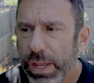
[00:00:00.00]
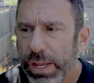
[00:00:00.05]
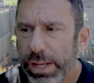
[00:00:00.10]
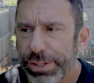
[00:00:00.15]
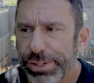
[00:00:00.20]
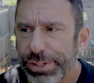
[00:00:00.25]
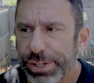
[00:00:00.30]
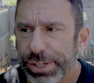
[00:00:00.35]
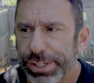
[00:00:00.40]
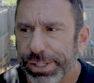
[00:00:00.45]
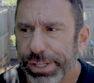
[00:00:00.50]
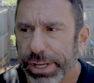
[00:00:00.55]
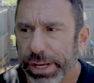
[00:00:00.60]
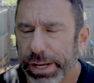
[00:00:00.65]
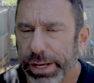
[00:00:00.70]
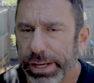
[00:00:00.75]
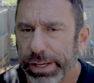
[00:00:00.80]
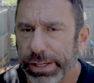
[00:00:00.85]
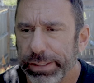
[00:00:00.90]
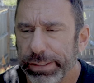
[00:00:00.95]

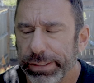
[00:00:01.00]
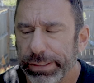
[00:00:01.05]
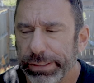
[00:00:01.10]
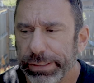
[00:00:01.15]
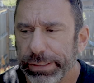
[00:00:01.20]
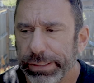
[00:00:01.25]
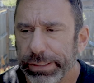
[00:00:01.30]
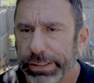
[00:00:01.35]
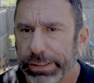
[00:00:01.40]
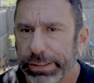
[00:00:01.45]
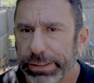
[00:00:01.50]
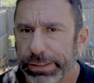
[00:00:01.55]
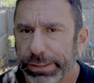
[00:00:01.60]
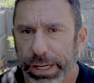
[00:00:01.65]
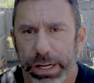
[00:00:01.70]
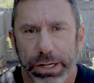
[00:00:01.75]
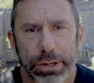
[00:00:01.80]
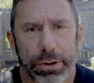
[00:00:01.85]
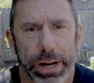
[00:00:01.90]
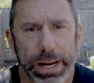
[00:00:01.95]
It's
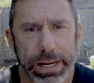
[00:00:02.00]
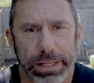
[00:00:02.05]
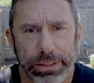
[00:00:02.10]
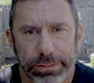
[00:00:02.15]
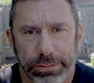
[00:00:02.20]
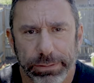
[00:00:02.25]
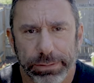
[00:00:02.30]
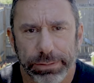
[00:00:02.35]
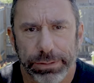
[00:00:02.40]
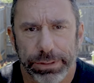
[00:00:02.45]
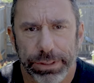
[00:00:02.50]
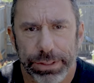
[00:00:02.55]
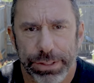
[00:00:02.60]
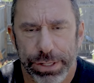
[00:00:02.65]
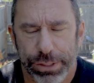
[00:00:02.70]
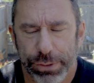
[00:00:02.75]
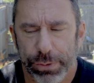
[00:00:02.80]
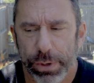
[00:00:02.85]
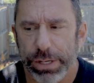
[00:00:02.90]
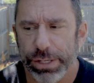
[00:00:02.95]
not great.
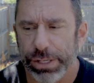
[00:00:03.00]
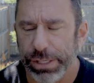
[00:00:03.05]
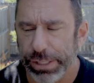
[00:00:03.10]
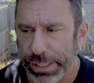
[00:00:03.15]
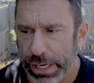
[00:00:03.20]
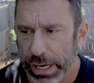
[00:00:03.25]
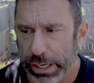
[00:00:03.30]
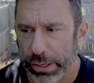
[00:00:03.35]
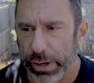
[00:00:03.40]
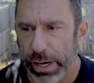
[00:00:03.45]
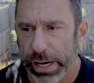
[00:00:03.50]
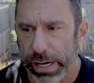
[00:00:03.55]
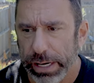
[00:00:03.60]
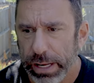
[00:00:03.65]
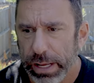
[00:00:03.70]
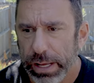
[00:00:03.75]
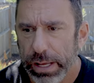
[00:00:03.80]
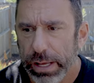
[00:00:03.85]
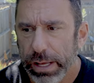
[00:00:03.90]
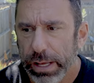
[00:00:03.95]
Situation is not great,
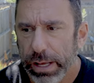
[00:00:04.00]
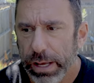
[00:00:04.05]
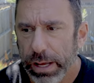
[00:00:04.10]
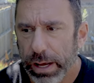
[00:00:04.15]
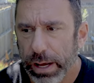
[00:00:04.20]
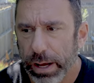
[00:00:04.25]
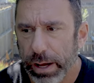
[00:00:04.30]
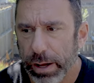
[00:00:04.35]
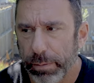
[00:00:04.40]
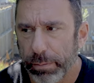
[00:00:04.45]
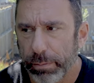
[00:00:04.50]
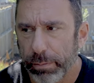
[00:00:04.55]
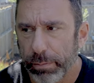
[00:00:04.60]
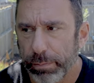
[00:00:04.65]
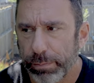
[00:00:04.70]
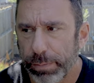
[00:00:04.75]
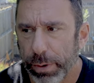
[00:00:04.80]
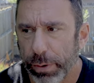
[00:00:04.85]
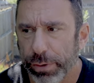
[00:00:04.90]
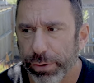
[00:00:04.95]

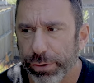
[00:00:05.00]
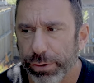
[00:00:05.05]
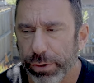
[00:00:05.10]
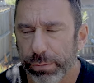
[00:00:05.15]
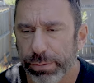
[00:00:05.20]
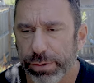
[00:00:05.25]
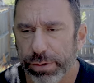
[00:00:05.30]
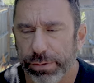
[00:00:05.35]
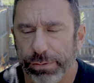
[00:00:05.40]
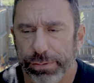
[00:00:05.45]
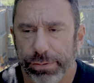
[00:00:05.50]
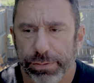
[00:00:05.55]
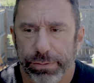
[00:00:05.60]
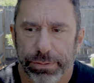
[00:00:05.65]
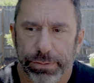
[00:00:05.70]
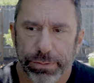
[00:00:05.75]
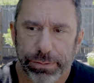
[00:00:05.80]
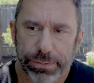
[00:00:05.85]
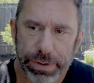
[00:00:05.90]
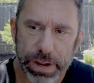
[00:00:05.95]
both in terms of
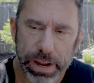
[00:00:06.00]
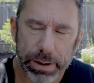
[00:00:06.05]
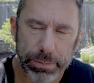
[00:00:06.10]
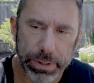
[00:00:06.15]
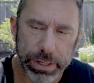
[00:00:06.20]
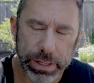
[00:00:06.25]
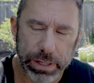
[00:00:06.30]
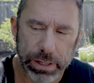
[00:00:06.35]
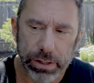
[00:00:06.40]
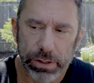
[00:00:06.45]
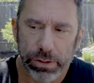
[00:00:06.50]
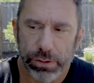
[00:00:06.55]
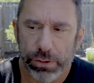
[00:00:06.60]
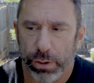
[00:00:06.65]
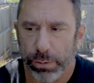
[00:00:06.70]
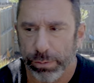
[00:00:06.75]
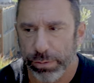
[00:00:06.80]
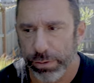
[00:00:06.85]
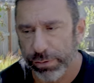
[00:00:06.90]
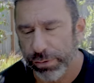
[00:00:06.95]
family, in
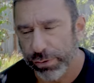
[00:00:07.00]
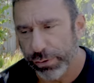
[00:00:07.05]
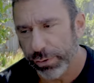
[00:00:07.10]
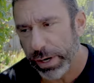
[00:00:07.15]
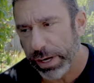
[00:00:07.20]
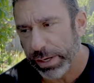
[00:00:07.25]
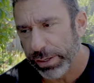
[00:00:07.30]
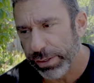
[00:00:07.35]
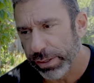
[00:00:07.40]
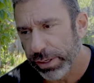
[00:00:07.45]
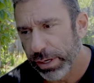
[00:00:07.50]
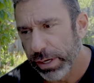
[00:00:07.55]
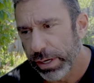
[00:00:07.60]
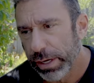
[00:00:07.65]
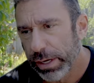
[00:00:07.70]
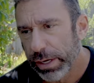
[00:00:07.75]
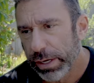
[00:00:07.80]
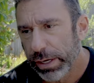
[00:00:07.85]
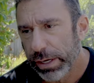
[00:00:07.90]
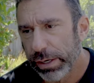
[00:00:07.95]
terms of stress,
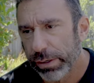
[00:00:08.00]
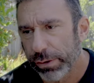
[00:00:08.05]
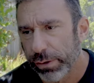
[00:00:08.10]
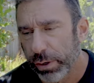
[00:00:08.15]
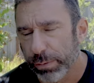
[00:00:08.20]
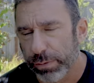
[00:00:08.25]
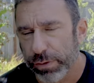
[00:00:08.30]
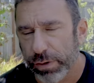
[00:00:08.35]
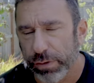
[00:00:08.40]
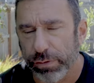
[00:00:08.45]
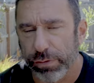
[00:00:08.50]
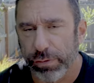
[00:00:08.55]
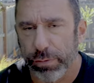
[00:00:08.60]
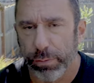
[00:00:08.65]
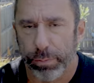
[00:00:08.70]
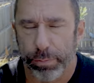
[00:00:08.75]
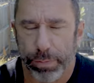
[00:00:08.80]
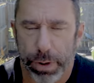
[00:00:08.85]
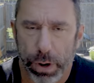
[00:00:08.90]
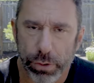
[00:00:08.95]
in terms of
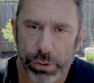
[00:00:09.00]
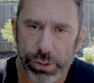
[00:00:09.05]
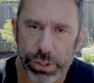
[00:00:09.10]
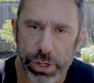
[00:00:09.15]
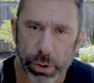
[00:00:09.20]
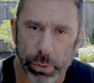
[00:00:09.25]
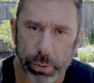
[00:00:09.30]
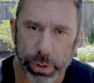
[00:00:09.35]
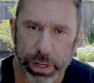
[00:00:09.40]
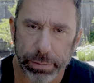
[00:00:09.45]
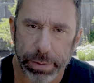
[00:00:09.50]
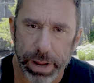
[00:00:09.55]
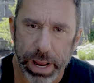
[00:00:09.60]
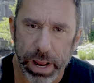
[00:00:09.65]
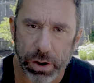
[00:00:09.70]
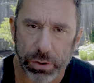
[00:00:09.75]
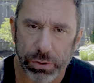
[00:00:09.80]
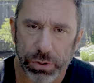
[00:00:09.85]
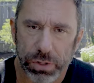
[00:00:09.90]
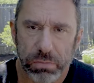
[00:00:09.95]
post-show
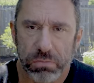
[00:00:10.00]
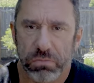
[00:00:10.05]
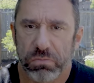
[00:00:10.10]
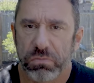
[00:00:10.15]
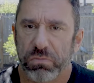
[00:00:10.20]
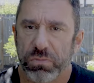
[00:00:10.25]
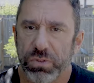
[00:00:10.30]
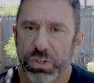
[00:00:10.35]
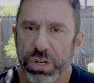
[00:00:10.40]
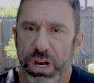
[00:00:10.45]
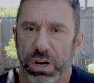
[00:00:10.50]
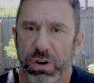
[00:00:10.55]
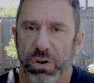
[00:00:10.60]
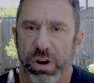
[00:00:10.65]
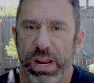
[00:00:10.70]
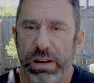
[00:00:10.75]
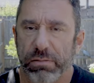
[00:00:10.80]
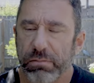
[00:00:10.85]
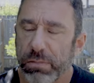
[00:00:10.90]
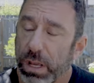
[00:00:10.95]
rebound. It's not
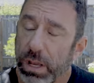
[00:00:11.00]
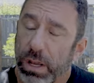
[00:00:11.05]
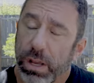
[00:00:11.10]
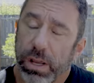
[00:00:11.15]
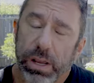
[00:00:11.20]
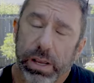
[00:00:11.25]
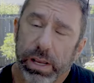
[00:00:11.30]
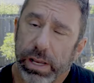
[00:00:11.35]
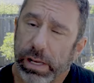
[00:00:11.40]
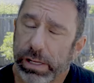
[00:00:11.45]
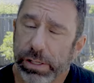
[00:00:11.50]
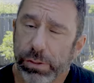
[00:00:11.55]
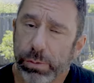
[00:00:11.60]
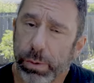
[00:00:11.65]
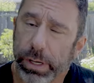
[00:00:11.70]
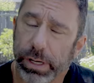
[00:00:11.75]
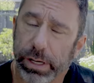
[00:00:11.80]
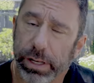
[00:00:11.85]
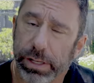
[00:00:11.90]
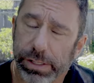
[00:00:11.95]
great. It is
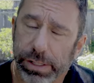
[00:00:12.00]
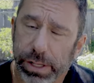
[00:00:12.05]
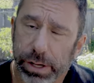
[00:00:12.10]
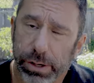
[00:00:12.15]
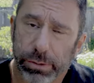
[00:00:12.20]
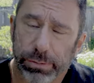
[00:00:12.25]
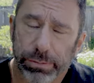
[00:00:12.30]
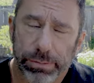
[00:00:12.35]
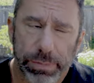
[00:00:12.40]
what it is, though.